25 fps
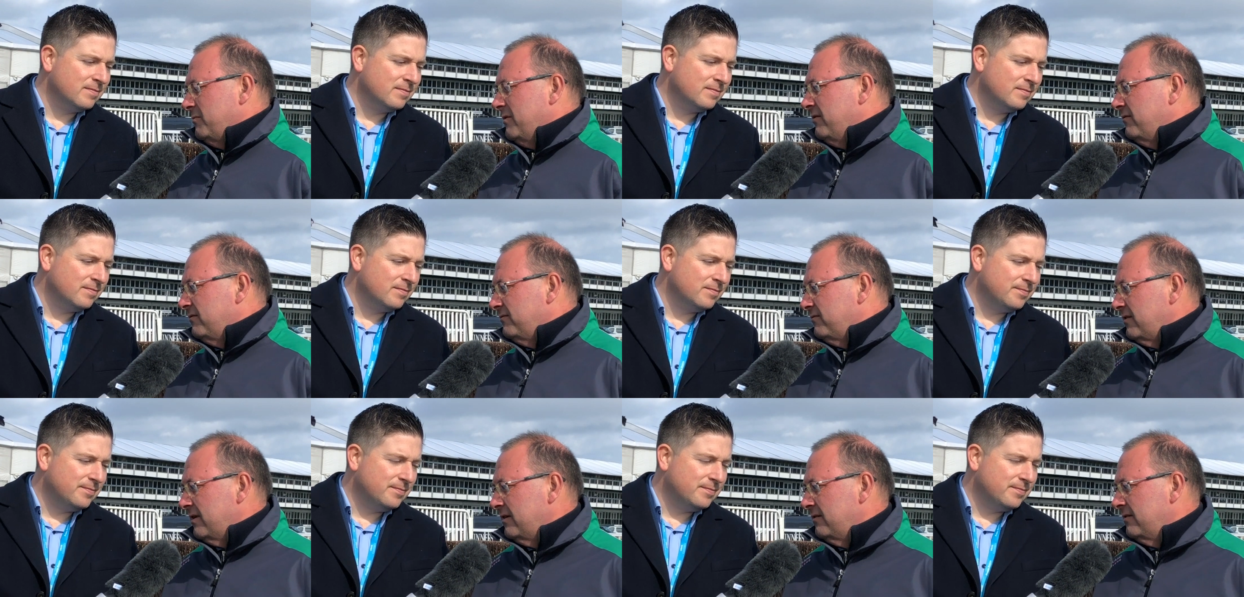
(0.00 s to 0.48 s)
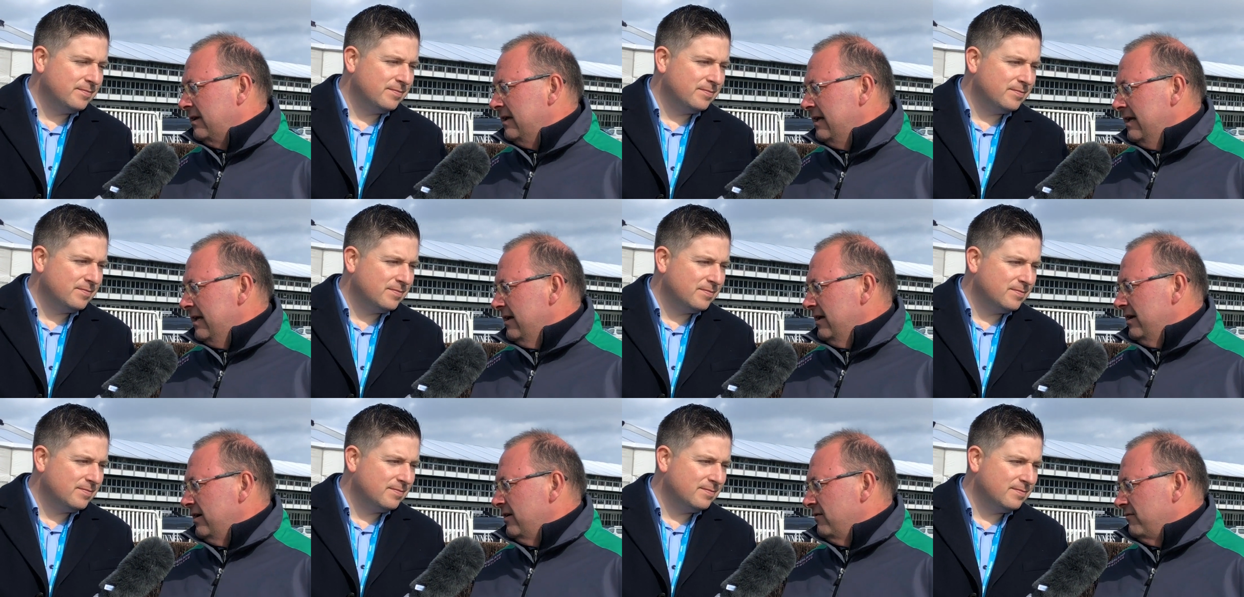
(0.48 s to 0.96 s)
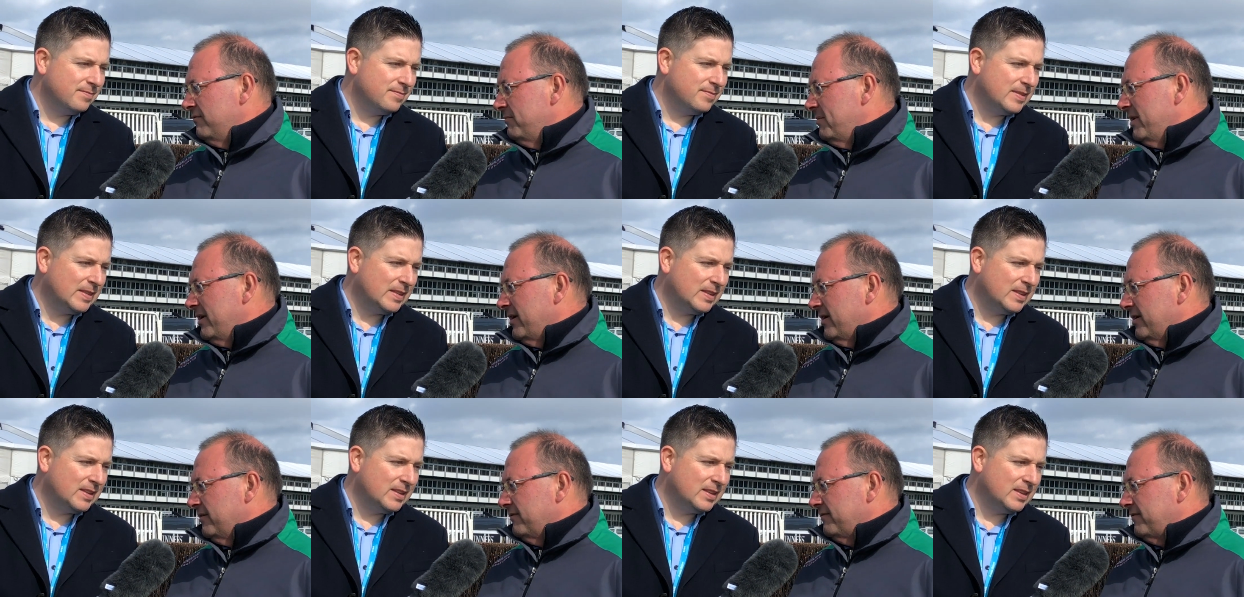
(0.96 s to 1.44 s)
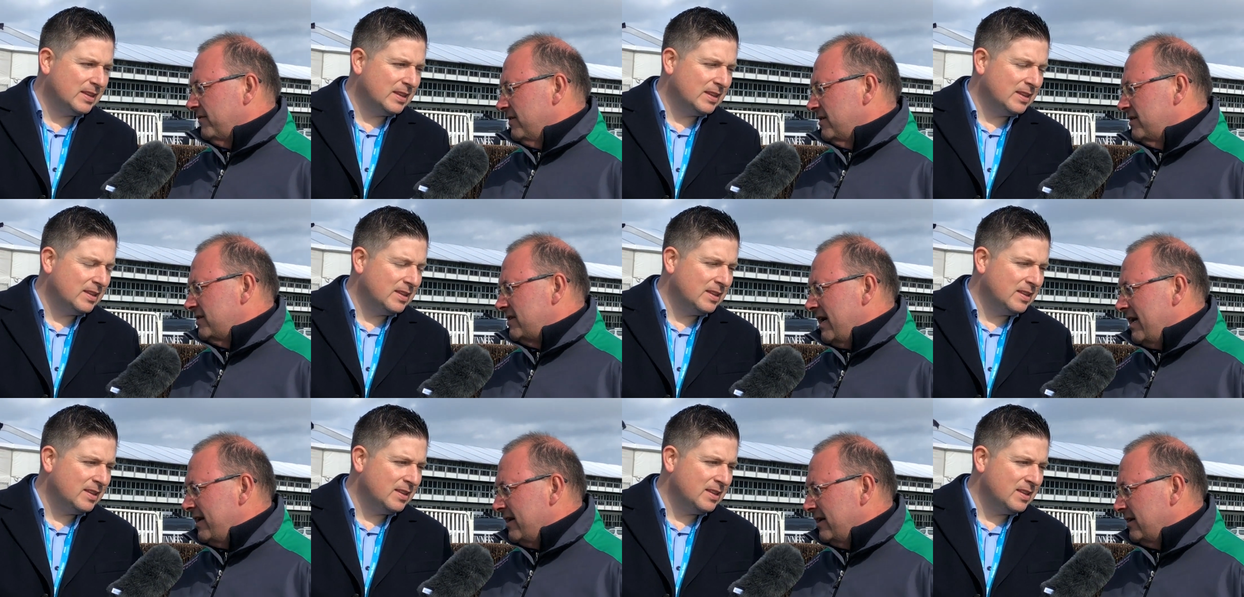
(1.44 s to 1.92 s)
Speaker 1: of, uh, of being in the first
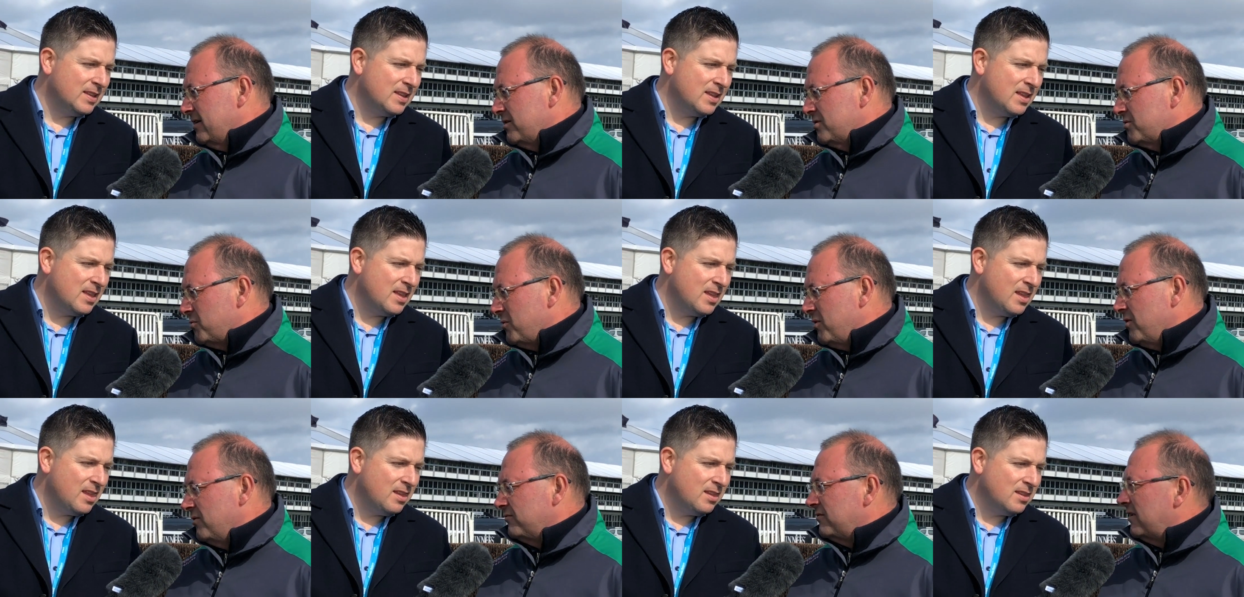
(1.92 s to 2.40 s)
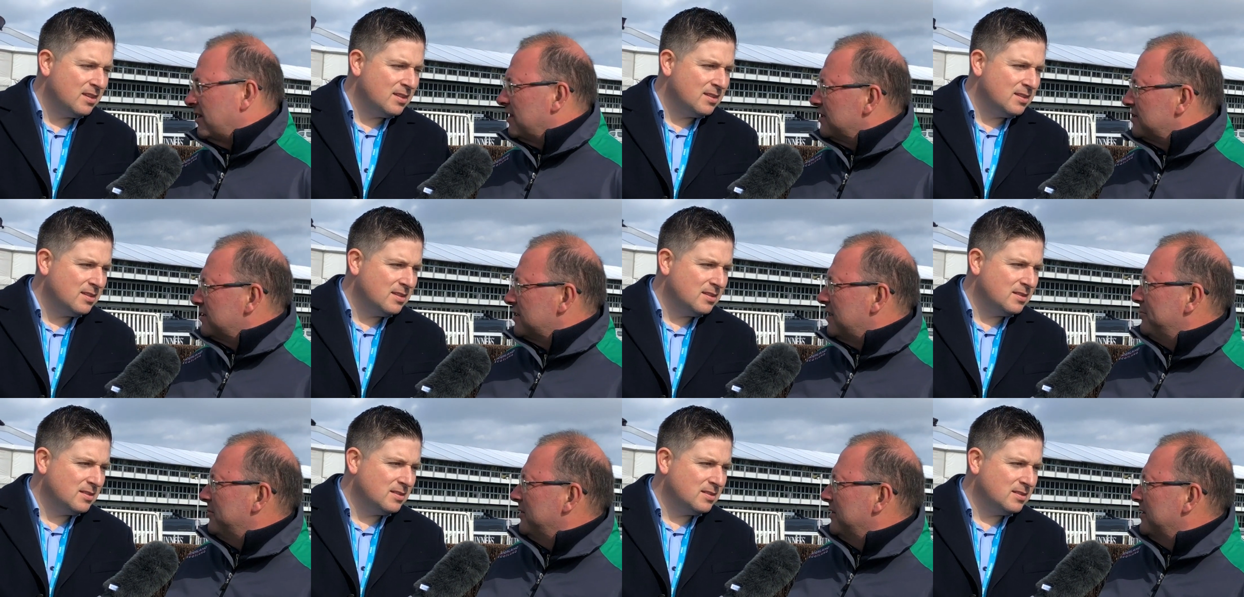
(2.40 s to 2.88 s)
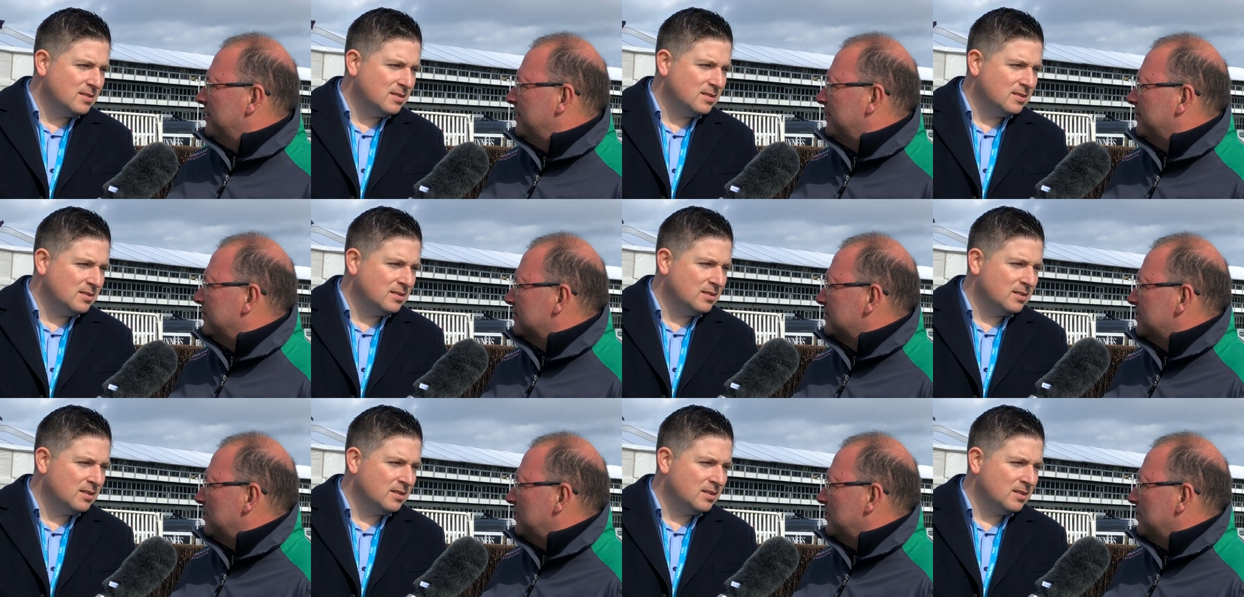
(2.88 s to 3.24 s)
10 and a 12 run champion hurdle.